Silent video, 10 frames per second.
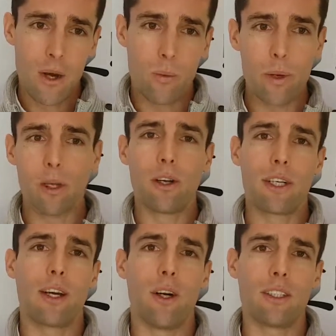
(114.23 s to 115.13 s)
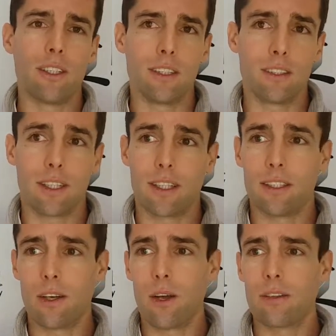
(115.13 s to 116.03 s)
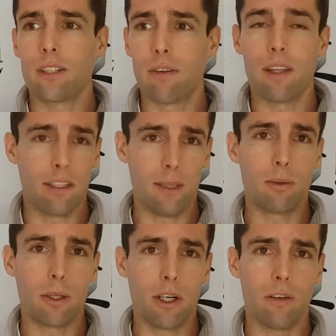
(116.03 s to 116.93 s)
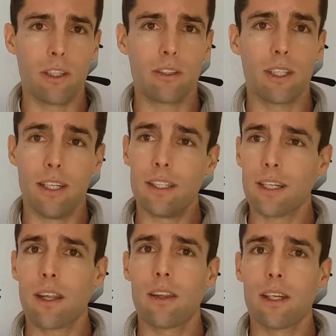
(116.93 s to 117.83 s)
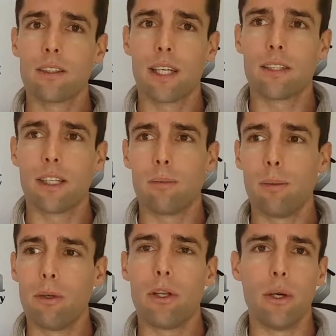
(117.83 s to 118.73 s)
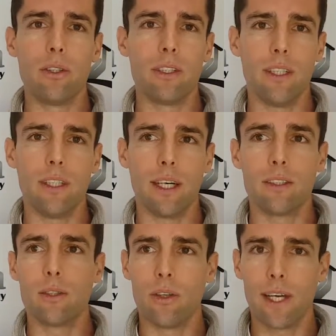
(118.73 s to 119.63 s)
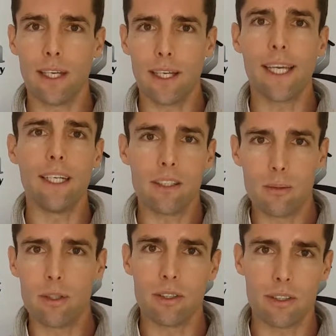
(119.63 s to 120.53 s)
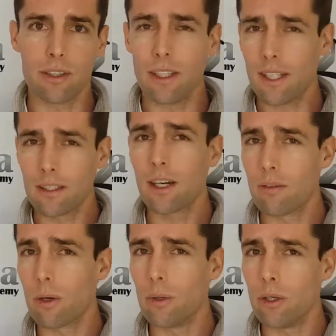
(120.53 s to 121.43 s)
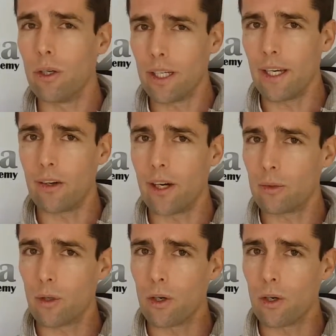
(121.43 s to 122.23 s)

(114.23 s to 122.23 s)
when we look at costings, there's a lot of stuff that seems pretty obvious, and there's other things that people don't see until they get into the business. And that's kind of what we're doing here, right? We're